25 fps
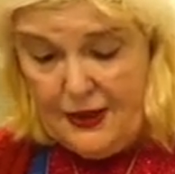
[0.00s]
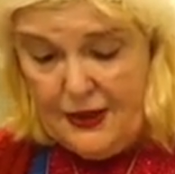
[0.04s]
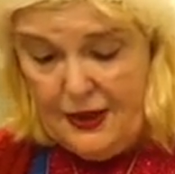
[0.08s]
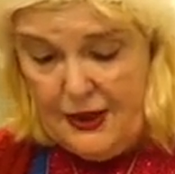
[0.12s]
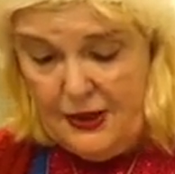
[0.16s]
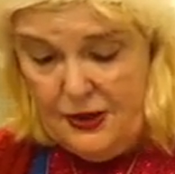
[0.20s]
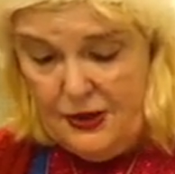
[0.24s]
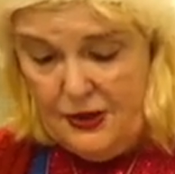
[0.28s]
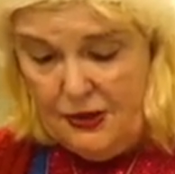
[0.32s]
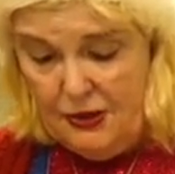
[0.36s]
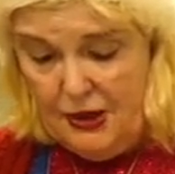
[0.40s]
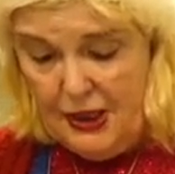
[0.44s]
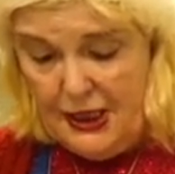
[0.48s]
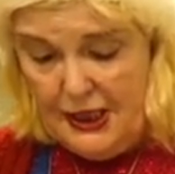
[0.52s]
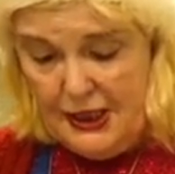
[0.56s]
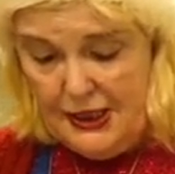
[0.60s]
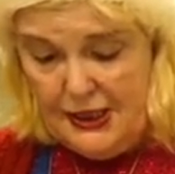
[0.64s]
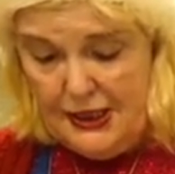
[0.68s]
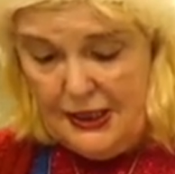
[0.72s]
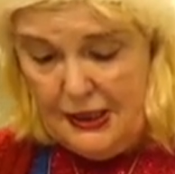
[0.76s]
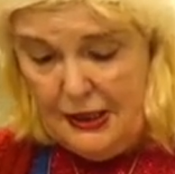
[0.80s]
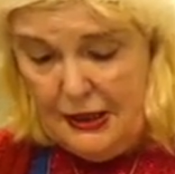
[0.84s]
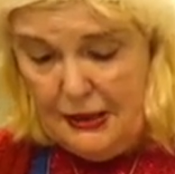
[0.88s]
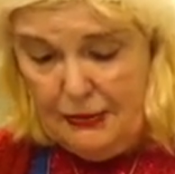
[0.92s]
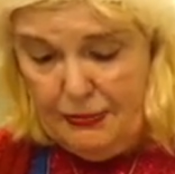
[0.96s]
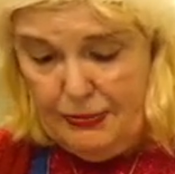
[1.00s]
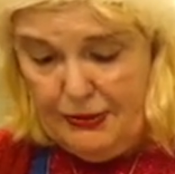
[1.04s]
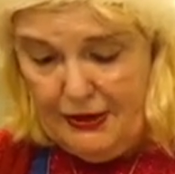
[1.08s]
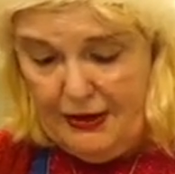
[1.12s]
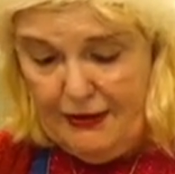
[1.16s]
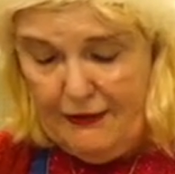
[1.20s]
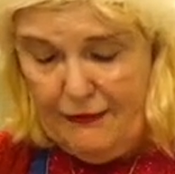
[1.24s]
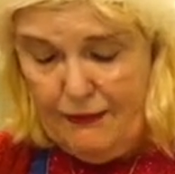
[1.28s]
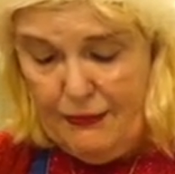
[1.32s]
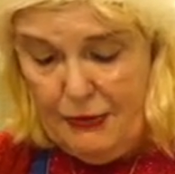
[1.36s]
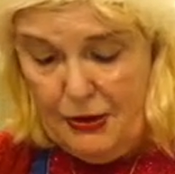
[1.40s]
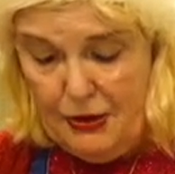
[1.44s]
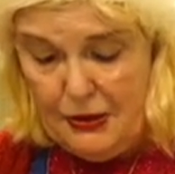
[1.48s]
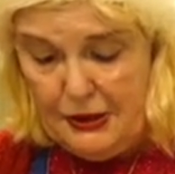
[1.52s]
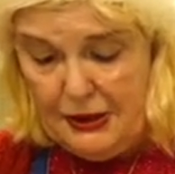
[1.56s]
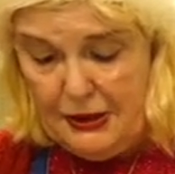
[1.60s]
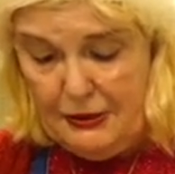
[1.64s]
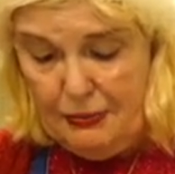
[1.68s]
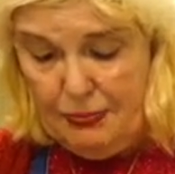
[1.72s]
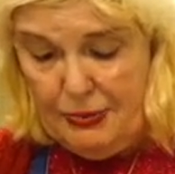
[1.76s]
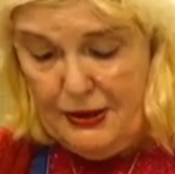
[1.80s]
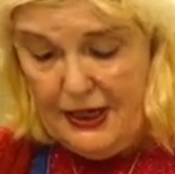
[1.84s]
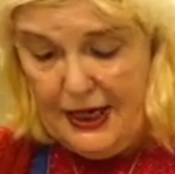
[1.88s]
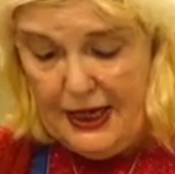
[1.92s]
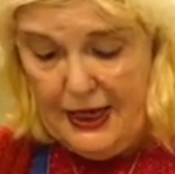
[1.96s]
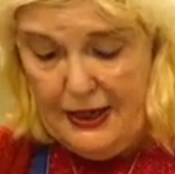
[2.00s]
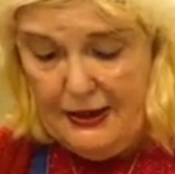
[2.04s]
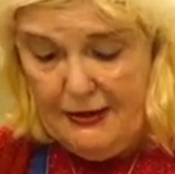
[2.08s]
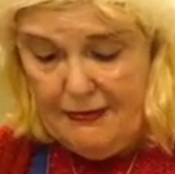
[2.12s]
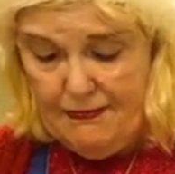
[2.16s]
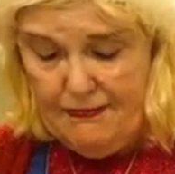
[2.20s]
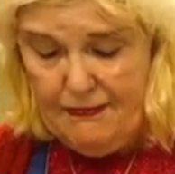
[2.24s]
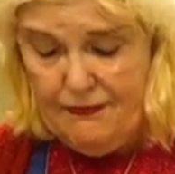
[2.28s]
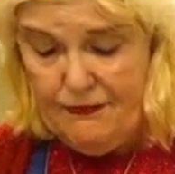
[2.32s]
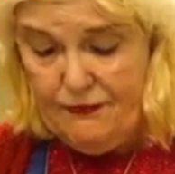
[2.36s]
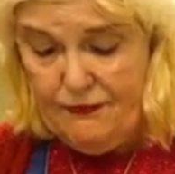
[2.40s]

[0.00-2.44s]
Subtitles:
and dye this little bit of marzipan.